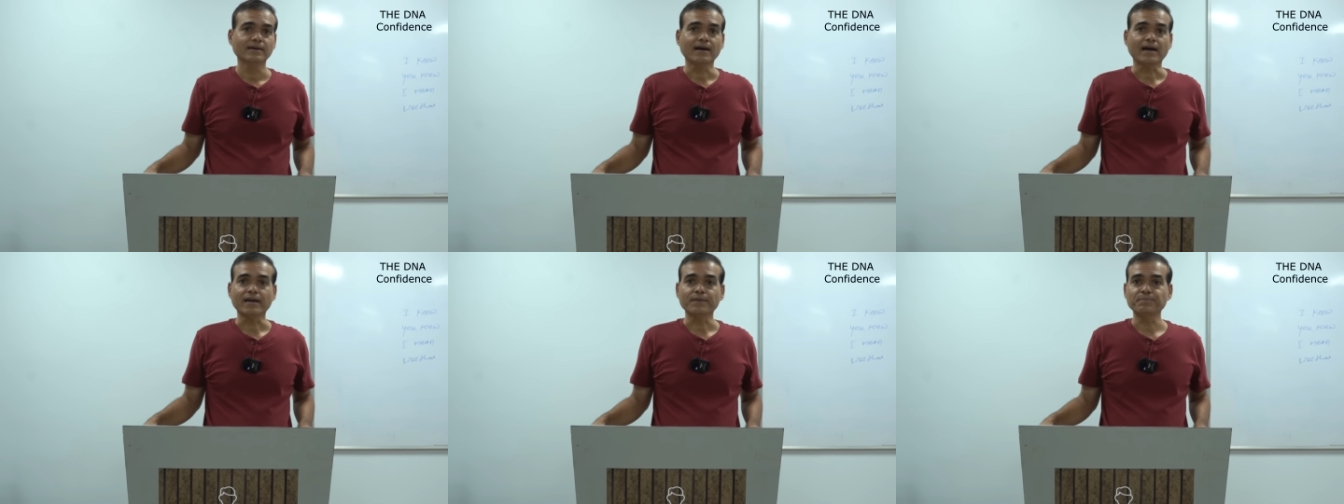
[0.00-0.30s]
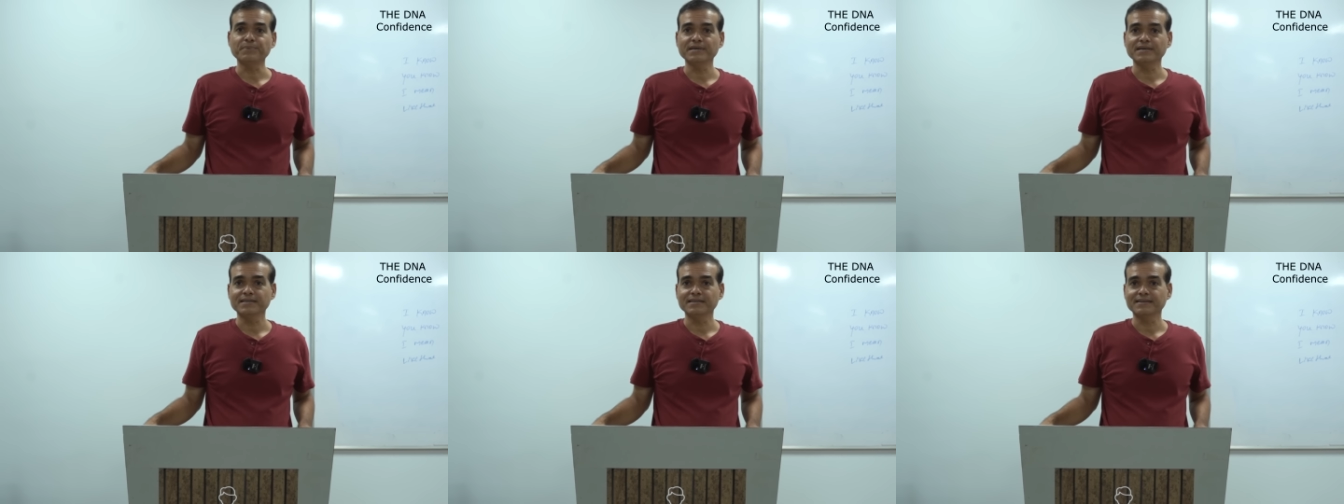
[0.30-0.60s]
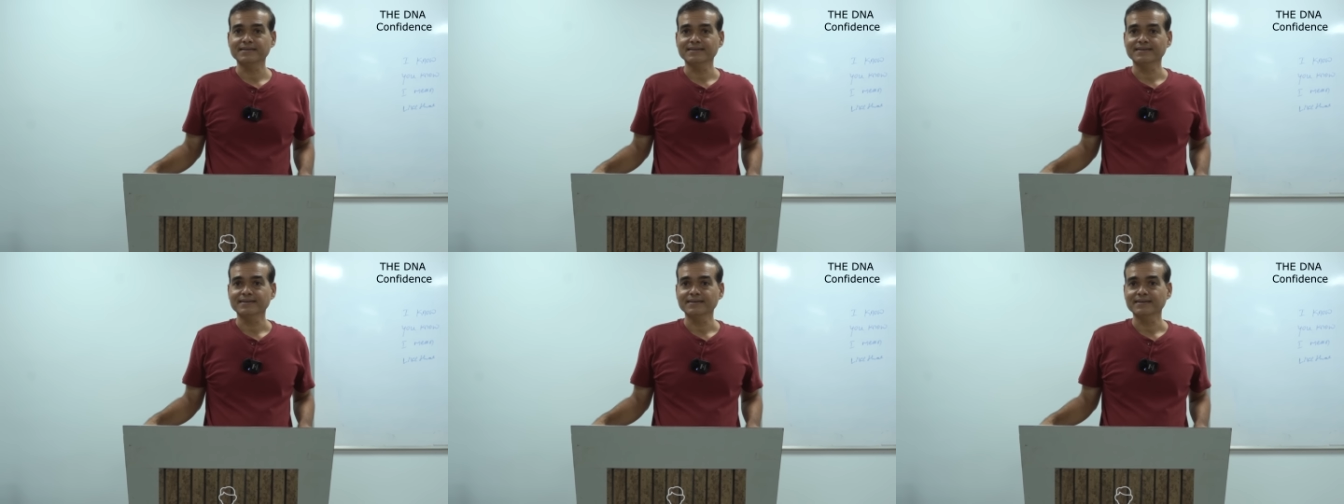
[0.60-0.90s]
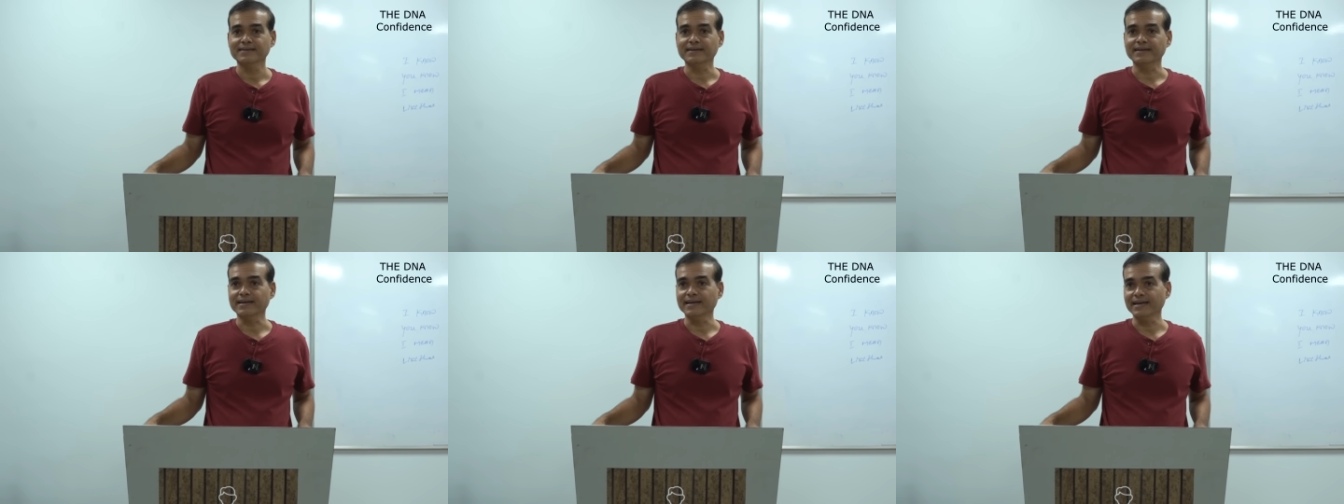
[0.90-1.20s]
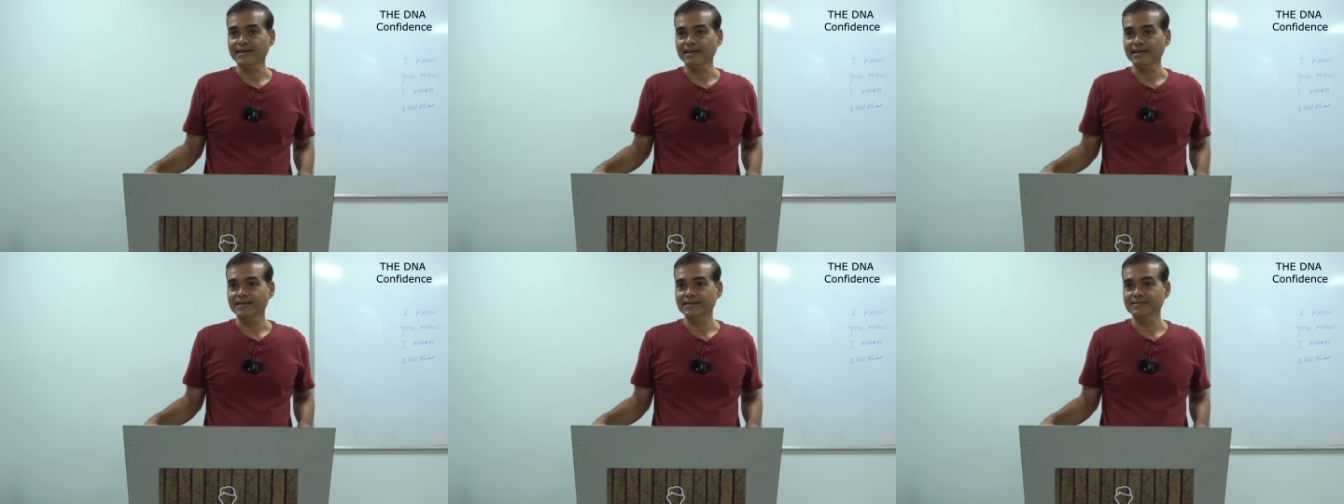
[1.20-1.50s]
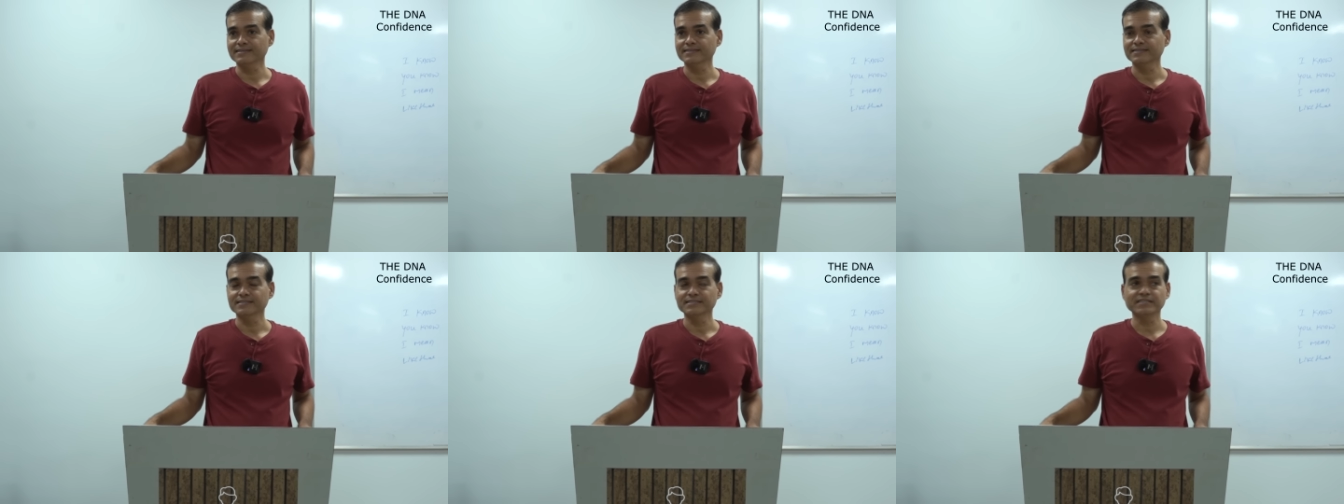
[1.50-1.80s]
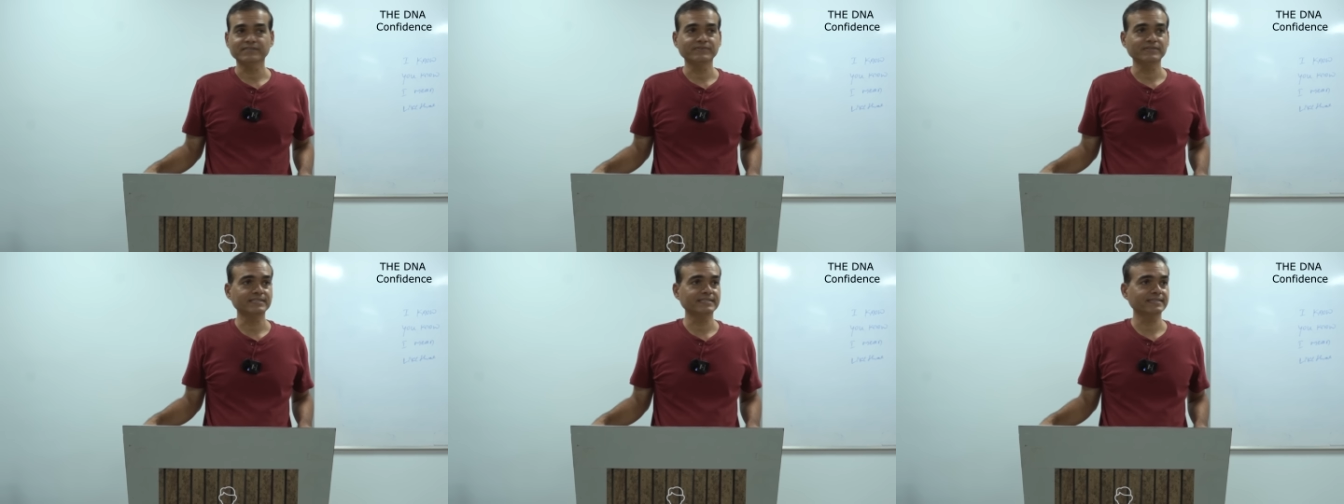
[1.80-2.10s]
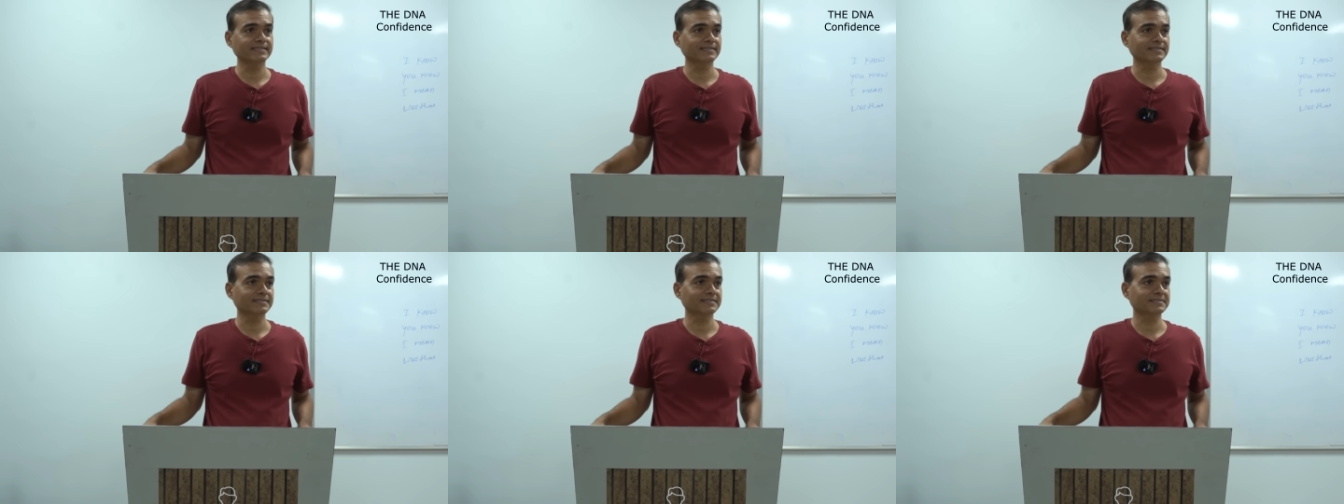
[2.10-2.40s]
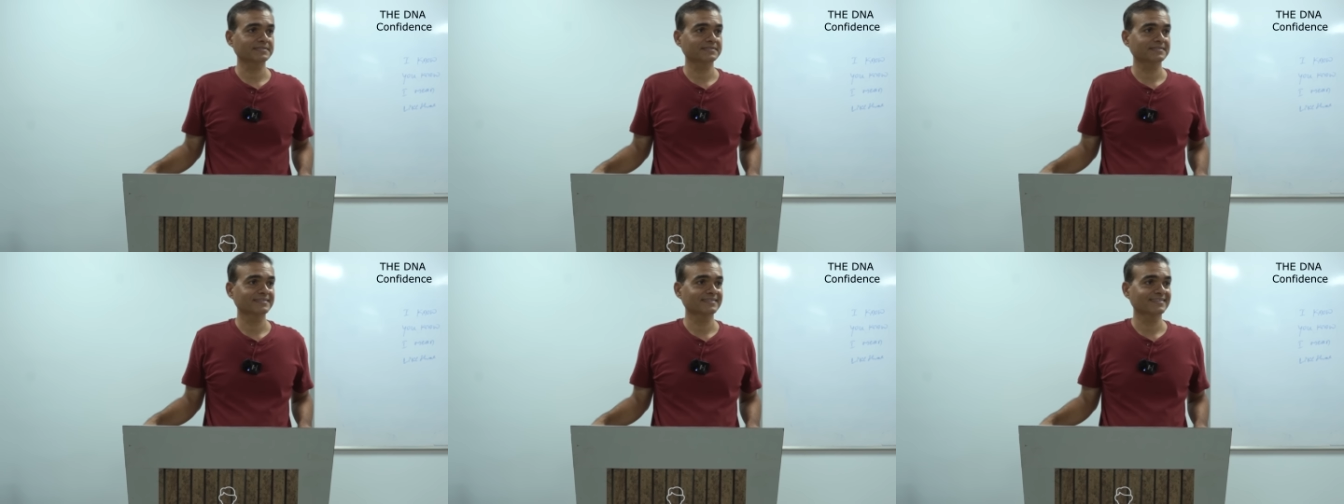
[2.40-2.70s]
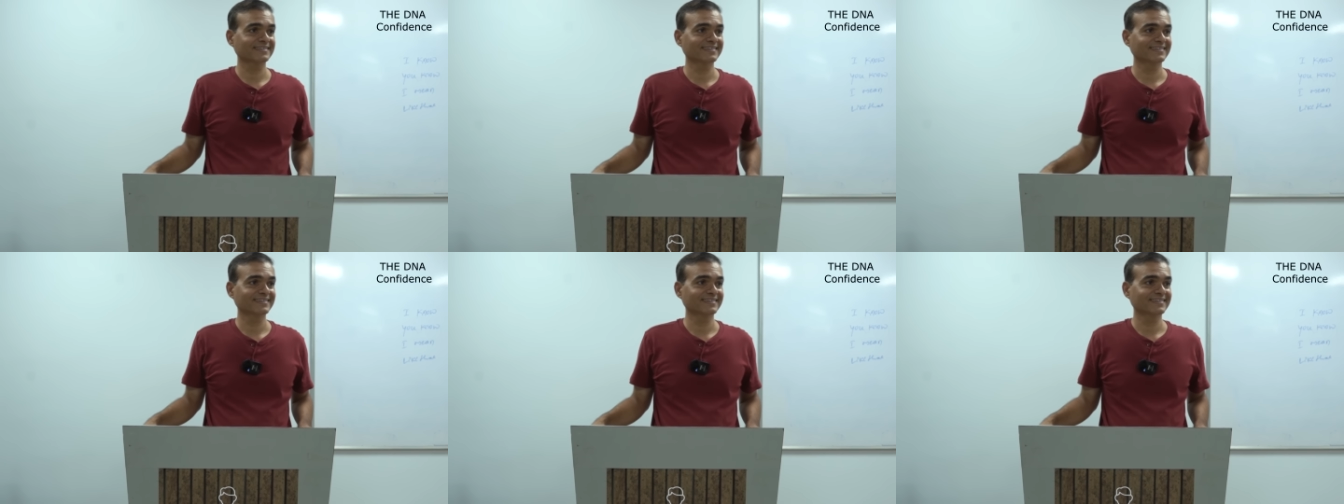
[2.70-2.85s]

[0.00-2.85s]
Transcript: IPL, cricket, TV serials.